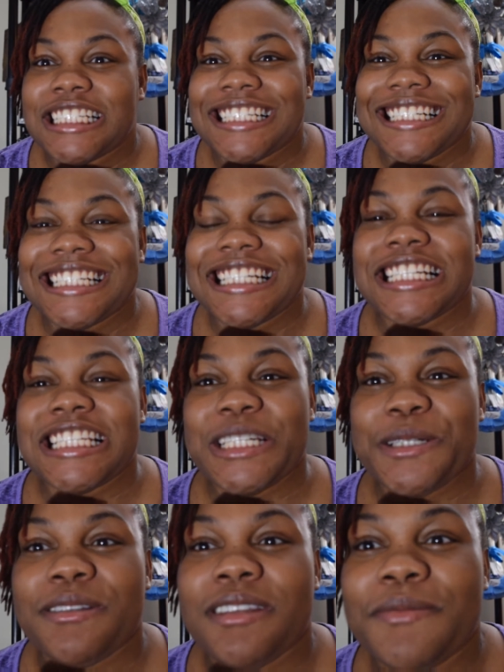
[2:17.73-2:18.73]

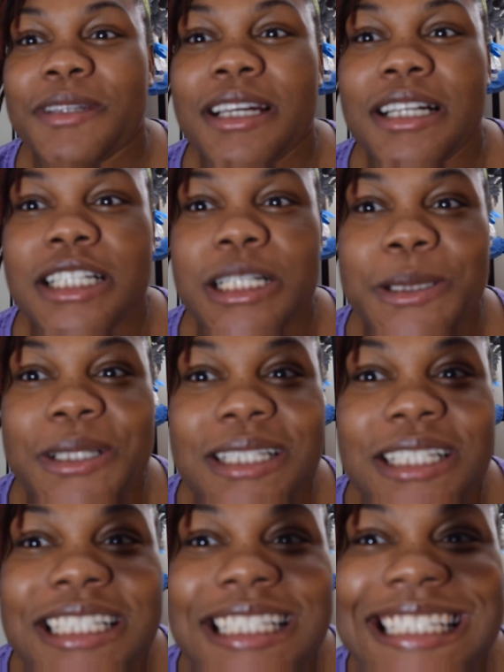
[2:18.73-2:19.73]
Let's see if we can go up
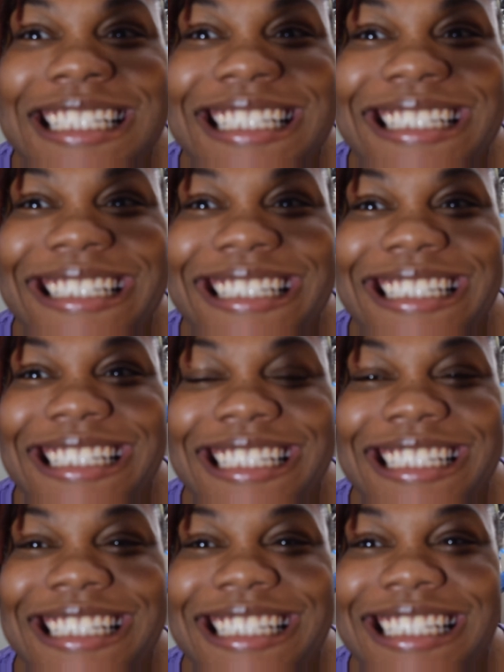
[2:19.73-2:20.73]
so, cause
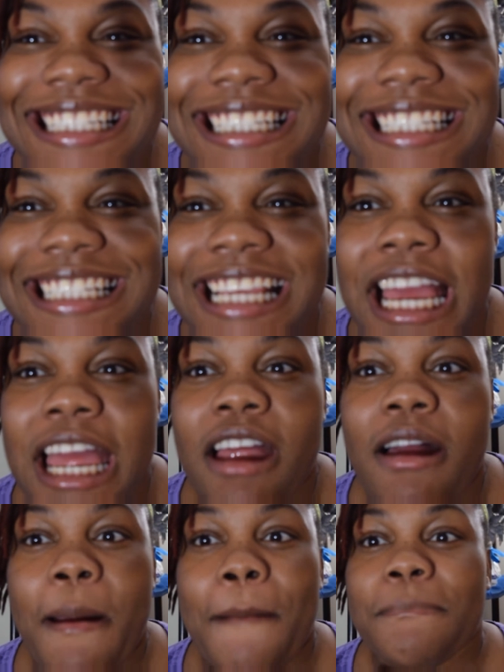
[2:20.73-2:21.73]
here you can see it.
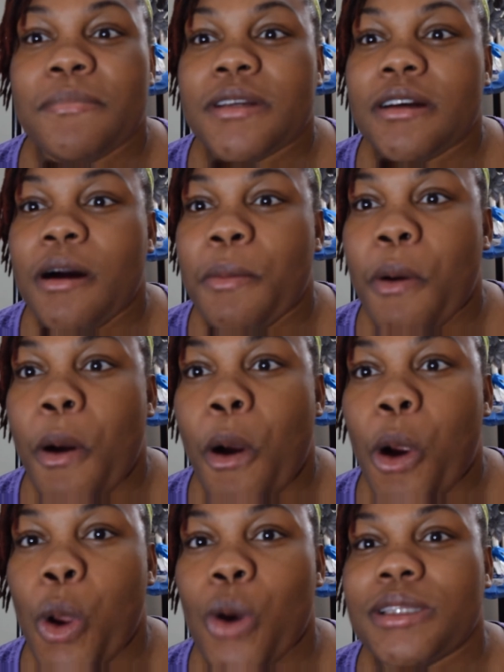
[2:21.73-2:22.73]
Go
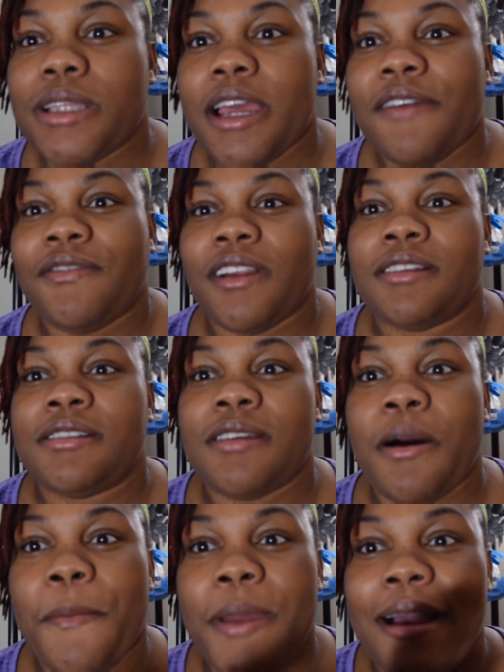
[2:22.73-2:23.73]
closer if there's
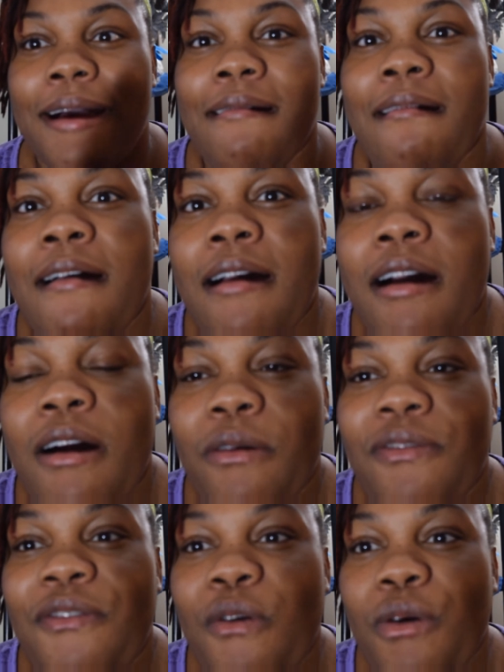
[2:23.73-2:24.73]
something here.
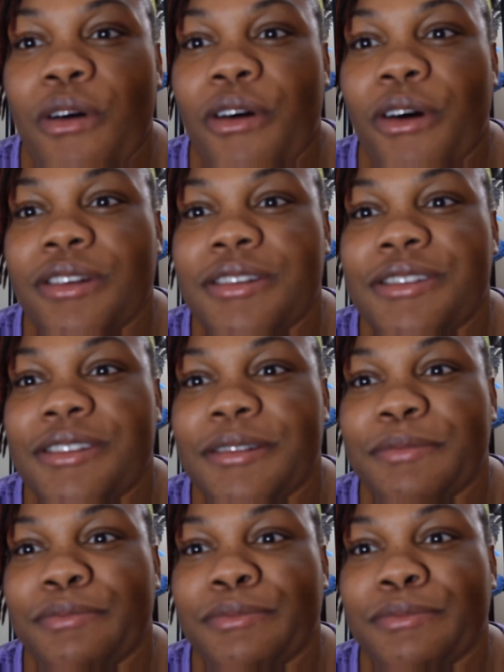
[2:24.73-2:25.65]
Focus.